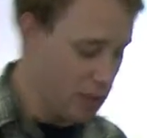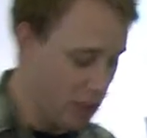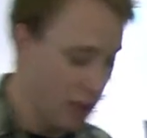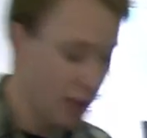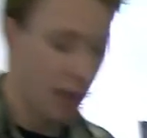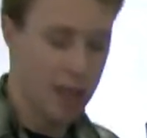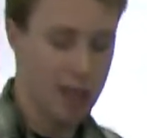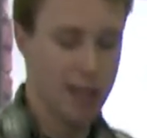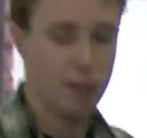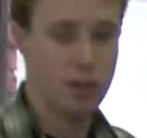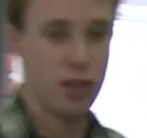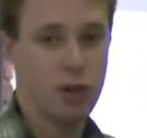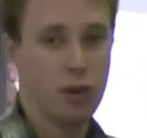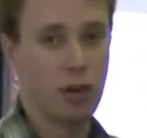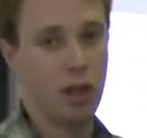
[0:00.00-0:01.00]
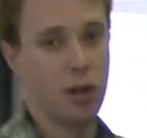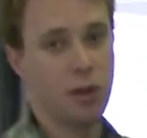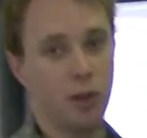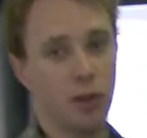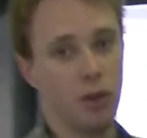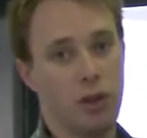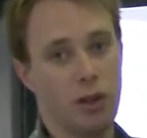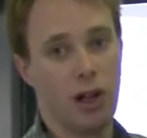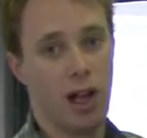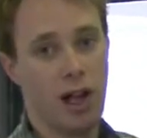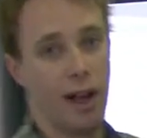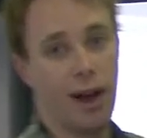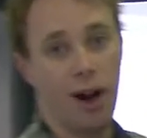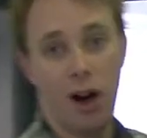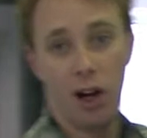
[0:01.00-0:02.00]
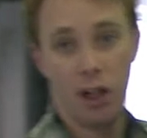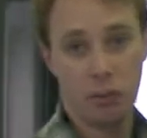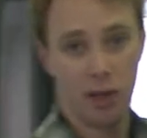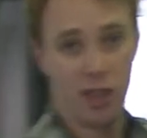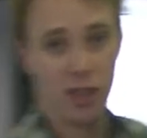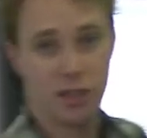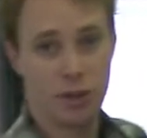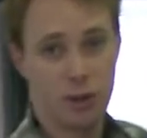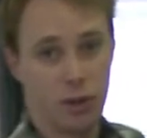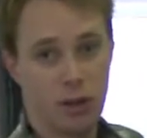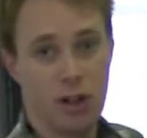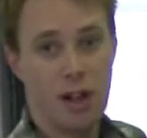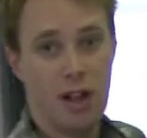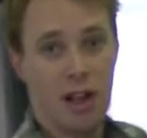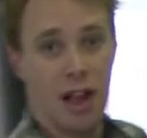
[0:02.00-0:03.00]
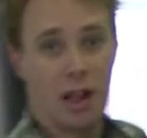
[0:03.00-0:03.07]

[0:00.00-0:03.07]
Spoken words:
you could go down to your local hardware store